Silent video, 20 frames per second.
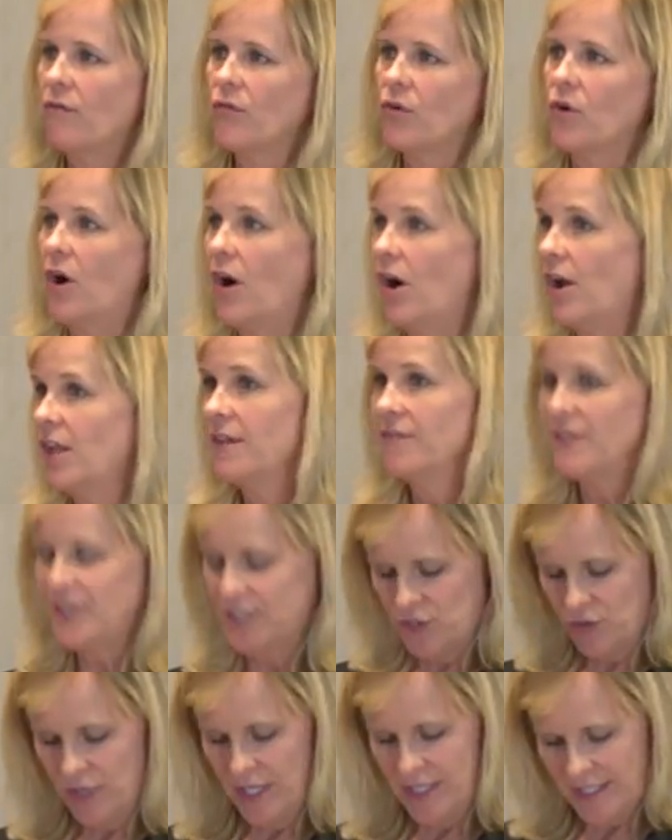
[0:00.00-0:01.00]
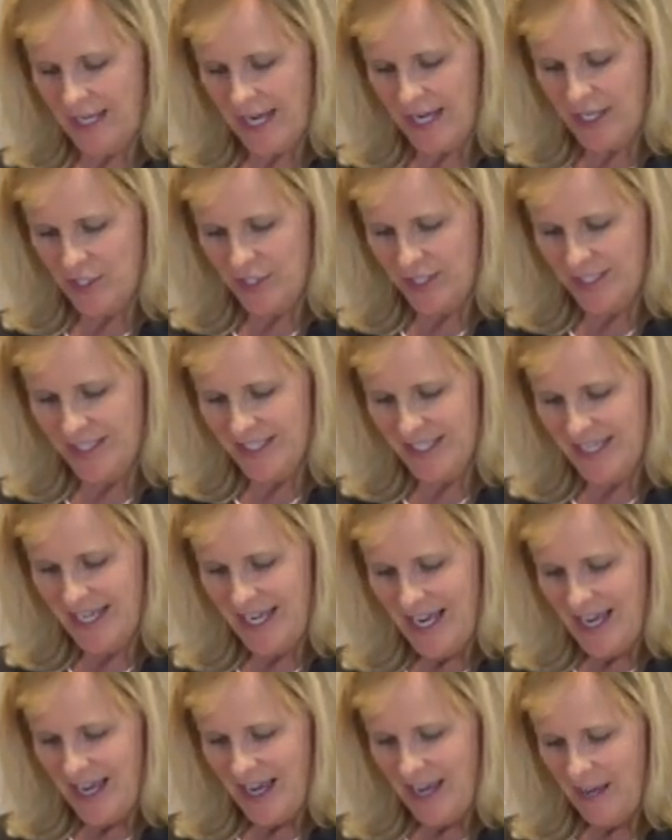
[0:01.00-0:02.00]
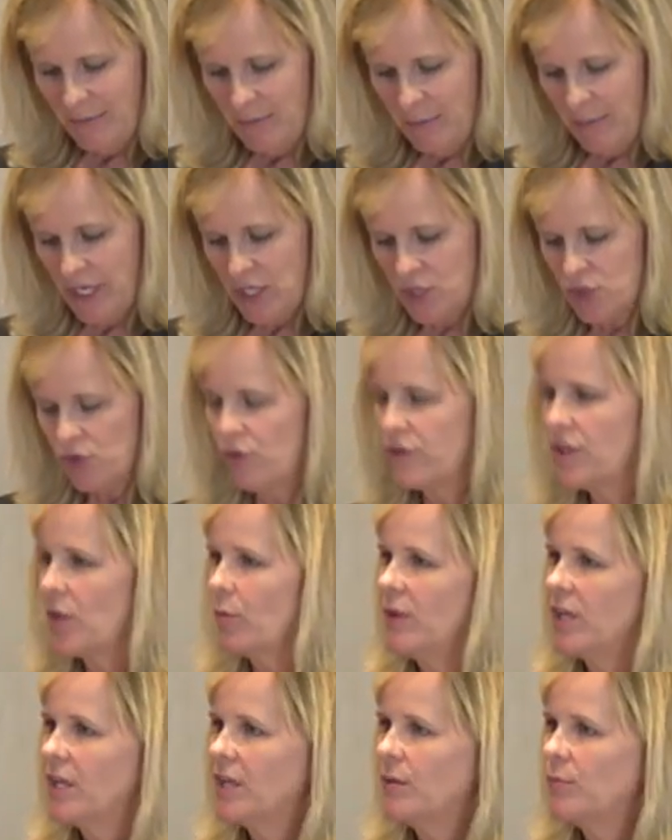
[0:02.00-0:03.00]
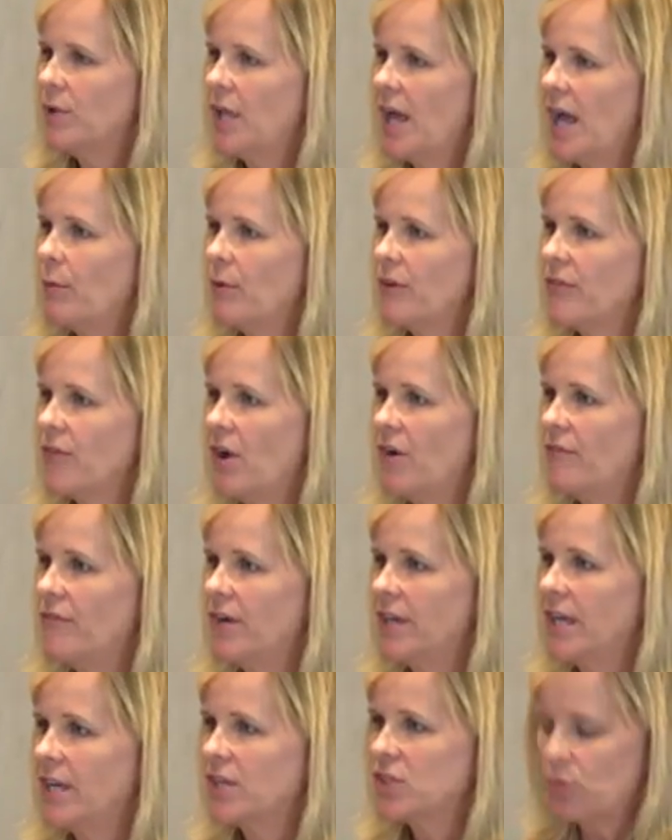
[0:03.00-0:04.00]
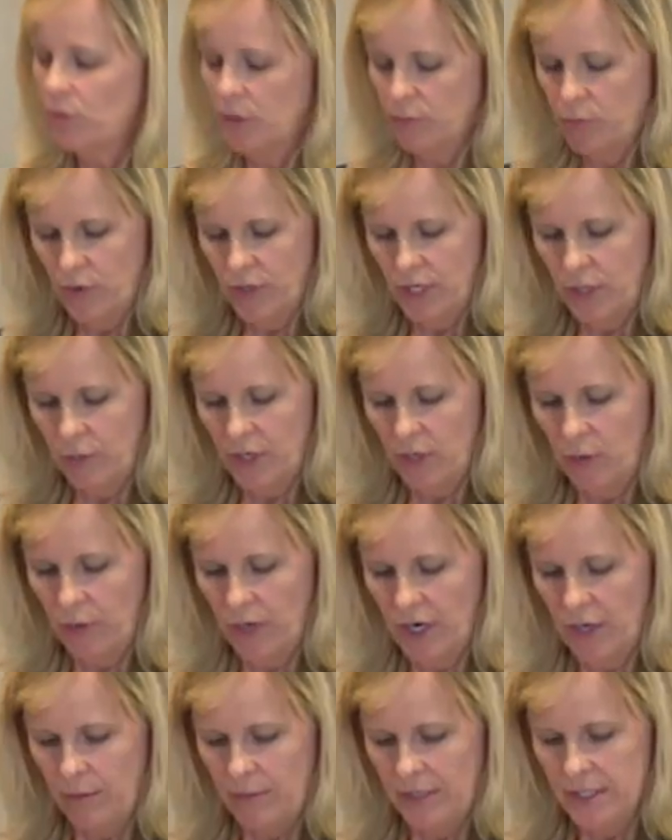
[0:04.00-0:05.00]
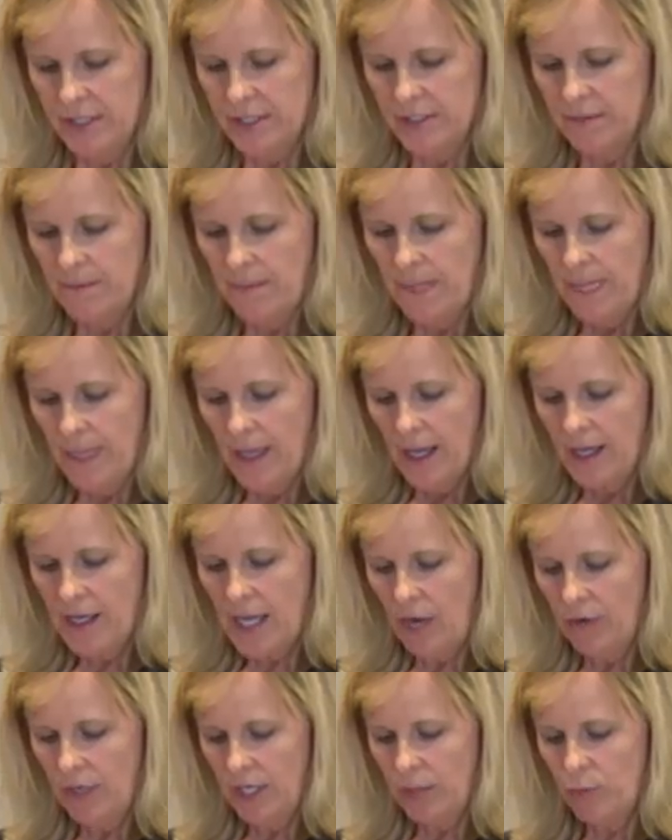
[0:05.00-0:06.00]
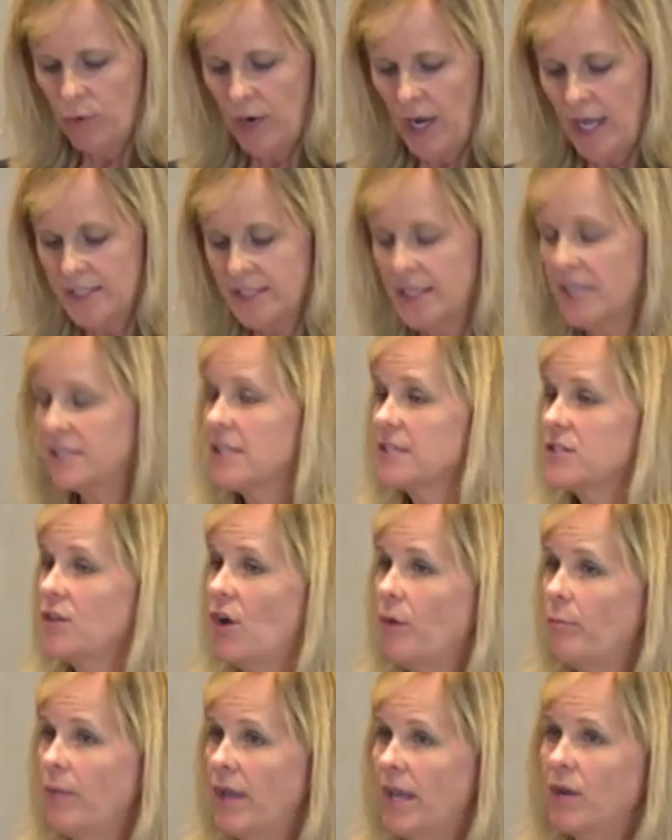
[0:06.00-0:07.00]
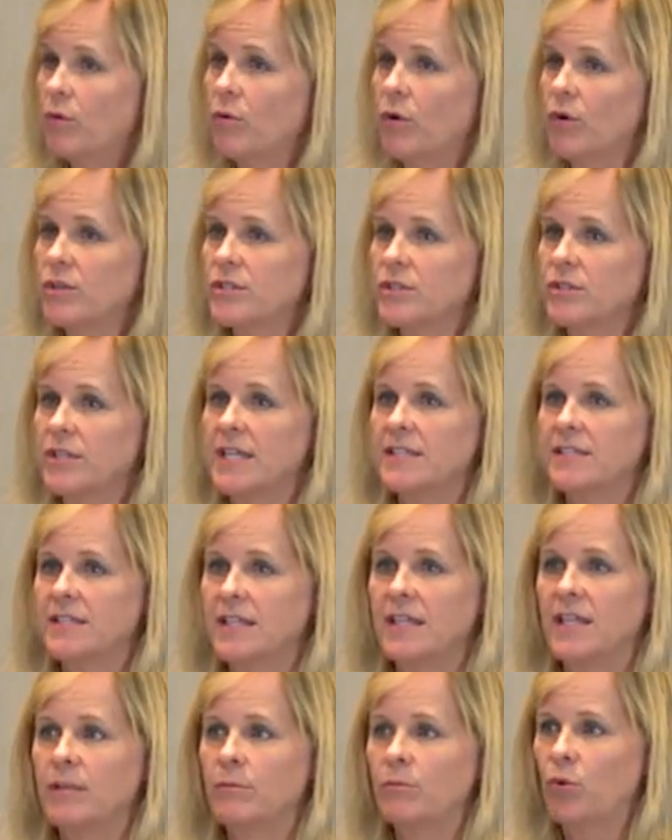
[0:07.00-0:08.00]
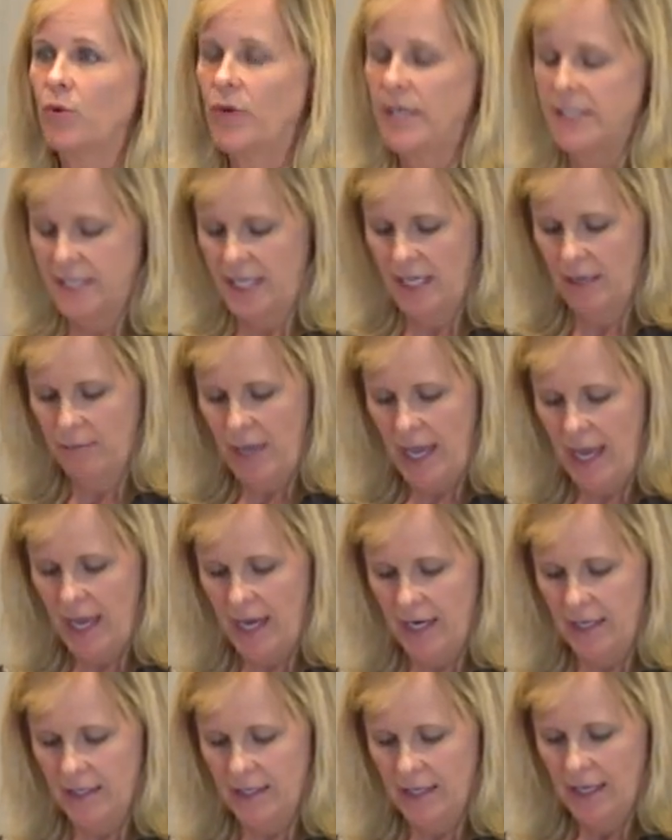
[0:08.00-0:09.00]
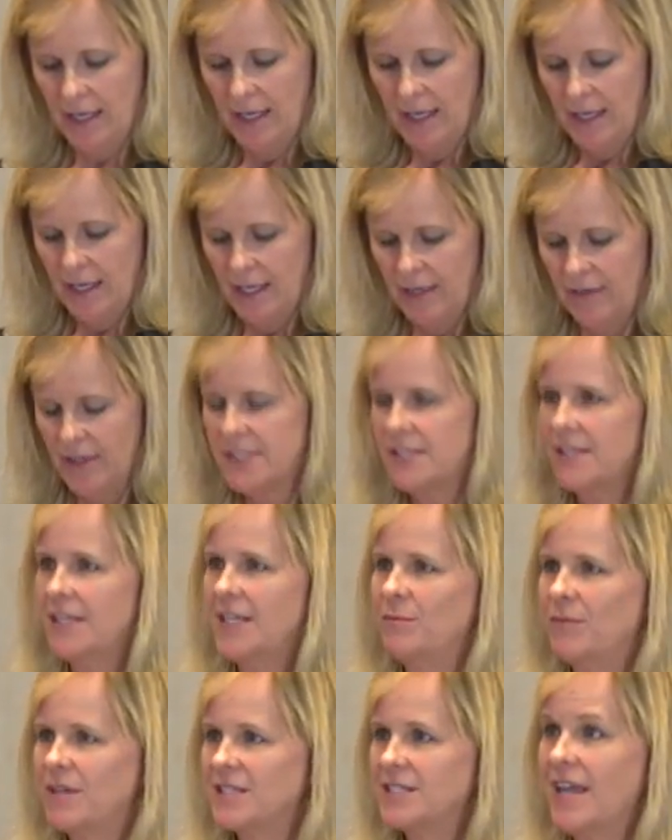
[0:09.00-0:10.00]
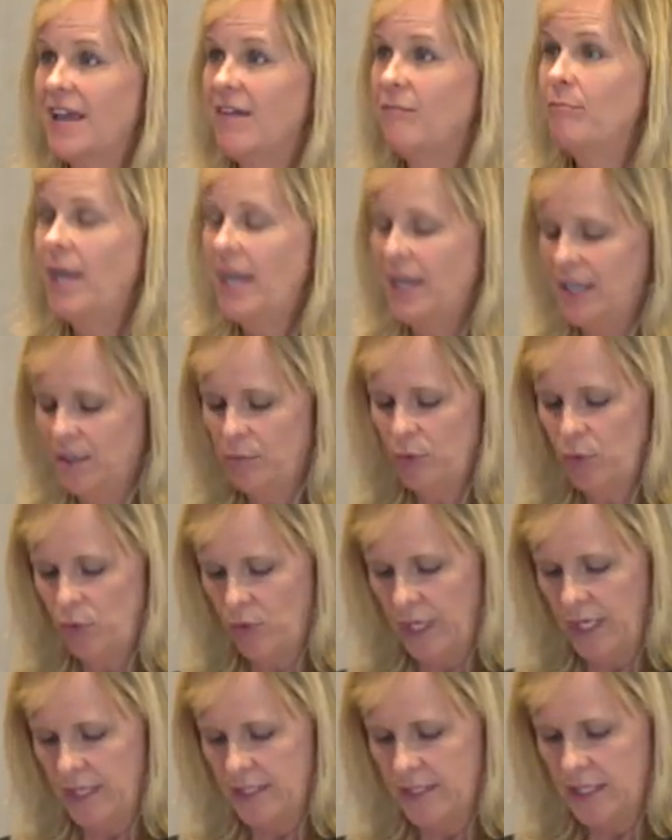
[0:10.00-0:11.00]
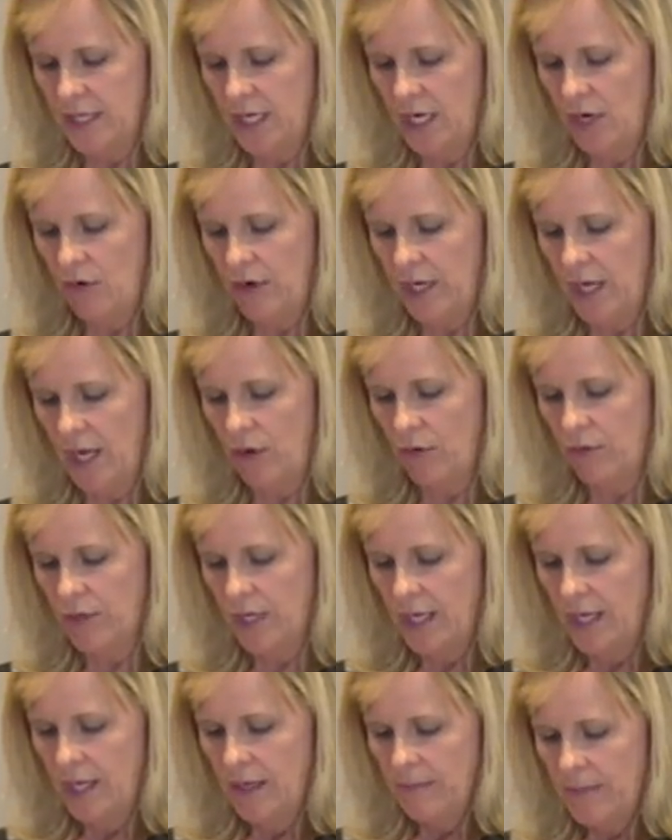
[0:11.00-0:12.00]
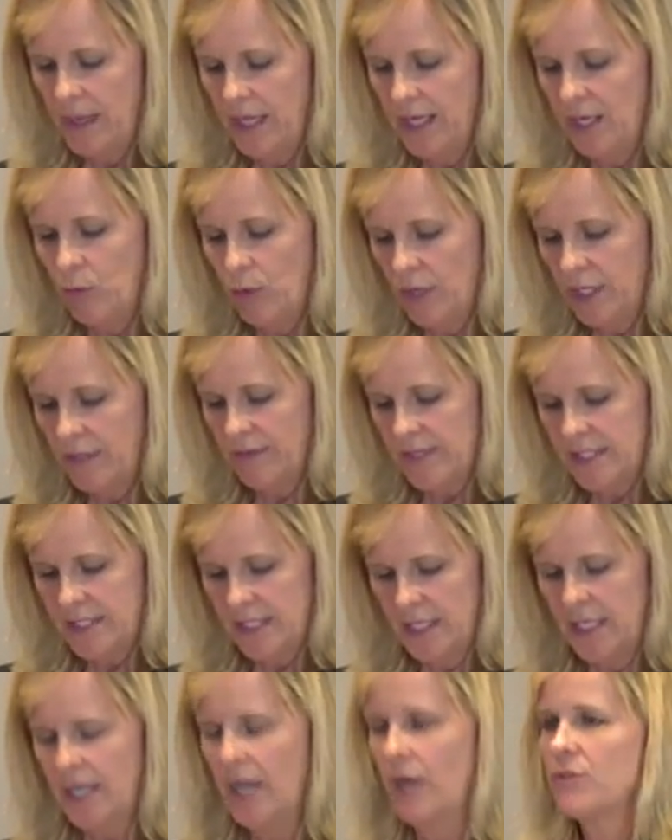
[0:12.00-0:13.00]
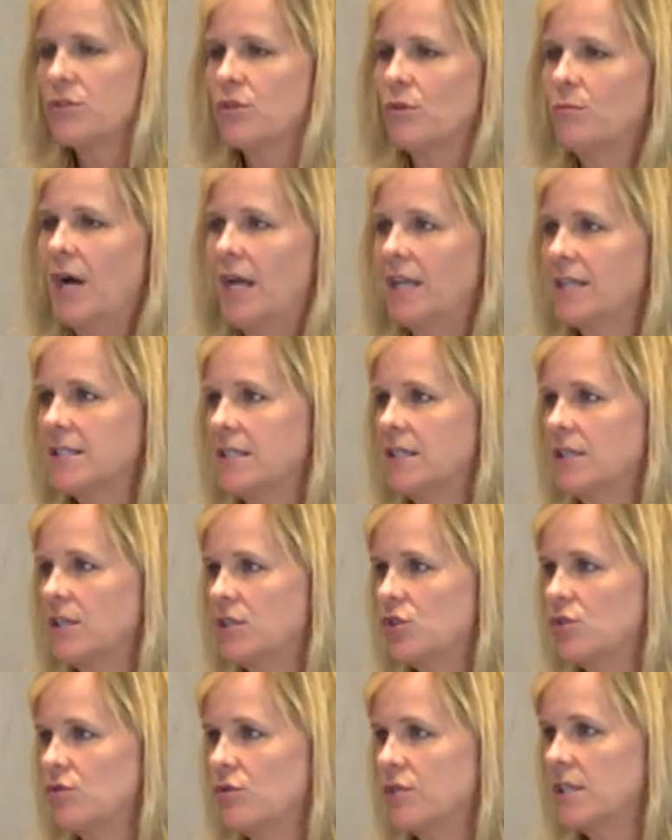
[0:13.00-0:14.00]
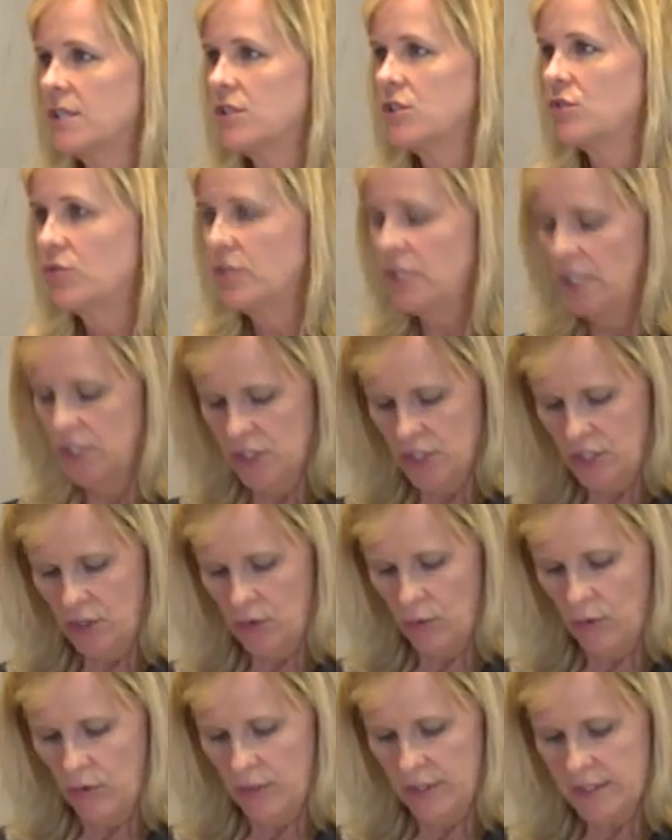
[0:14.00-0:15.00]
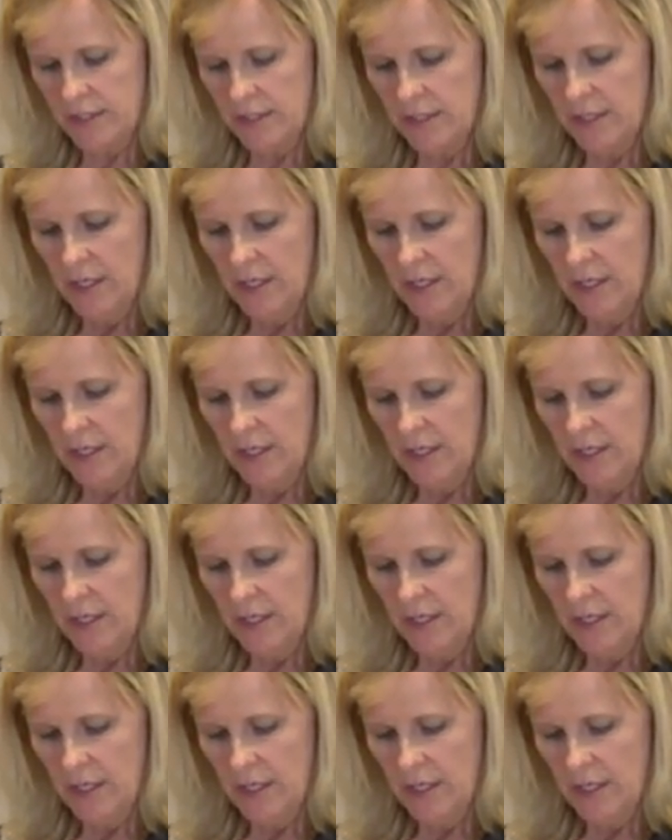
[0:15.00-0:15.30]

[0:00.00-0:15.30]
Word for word: for all of these transactions and make sure that we comply with all financial reporting requirements. Accounting processes all payroll so that city employees get paid, and the city must have paid employees to carry out any one of the city council policy issues and strategic goals.